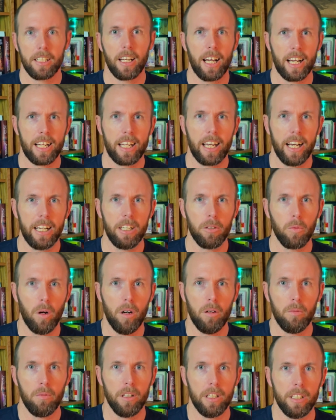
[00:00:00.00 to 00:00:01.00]
kind of
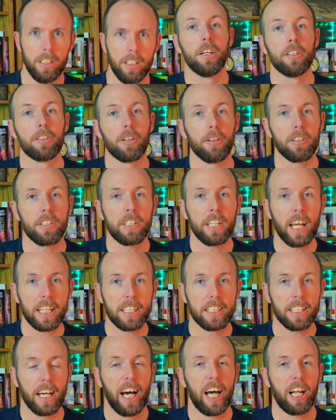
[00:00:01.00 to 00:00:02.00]
want one. So this
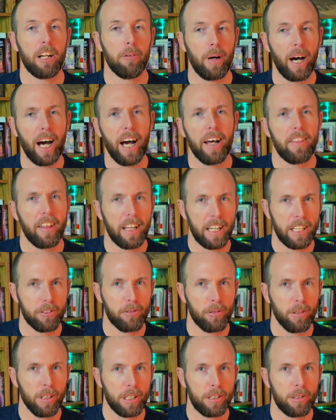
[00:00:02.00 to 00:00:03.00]
next item I think
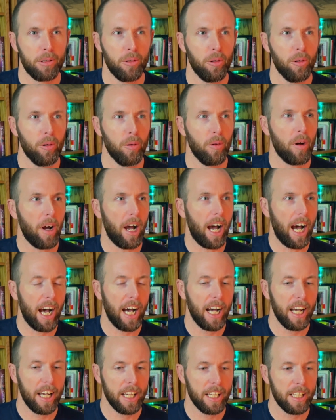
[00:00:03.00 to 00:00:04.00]
is really cool.
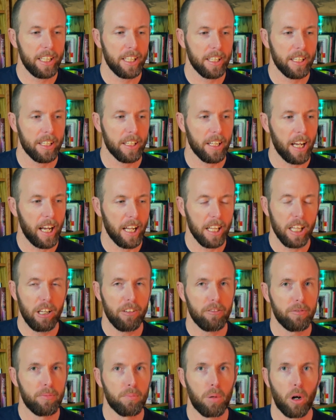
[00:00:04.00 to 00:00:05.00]
I
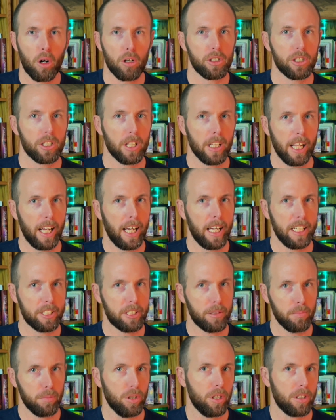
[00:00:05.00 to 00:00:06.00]
love
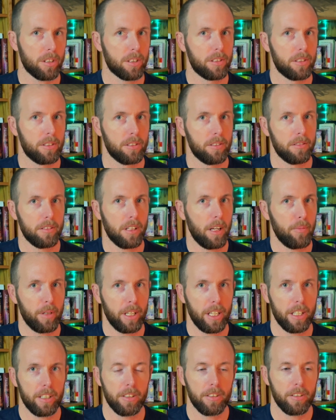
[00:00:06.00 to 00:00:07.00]
personalized books. I
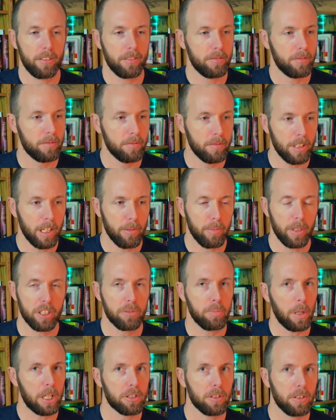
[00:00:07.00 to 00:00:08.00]
mean, give me a
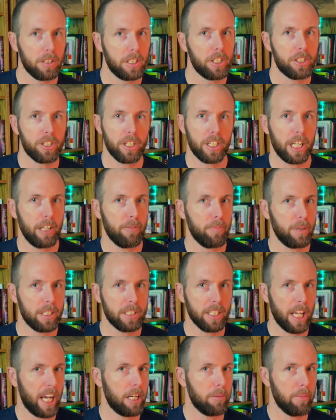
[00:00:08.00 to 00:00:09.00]
special edition, give me
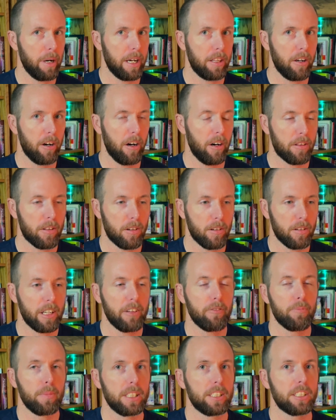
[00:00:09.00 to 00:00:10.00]
signed by the author,
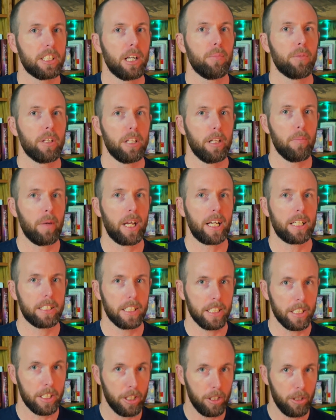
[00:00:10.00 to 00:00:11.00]
give me something that makes
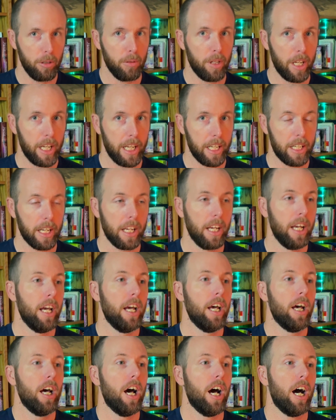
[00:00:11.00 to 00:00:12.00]
it unique.
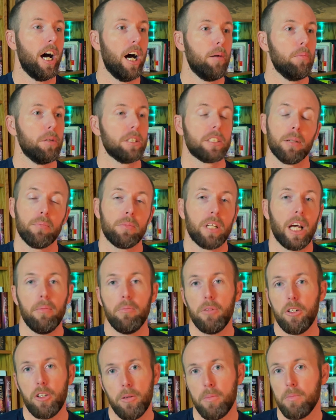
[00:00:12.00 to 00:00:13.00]
But
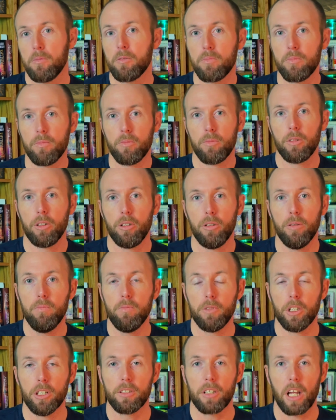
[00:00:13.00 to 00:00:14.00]
sometimes you
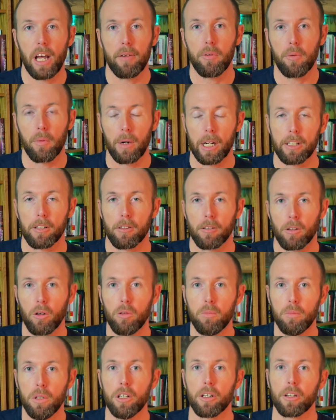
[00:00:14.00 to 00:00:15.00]
just have a regular
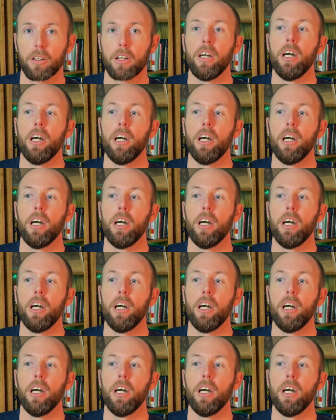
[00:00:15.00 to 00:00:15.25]
old book,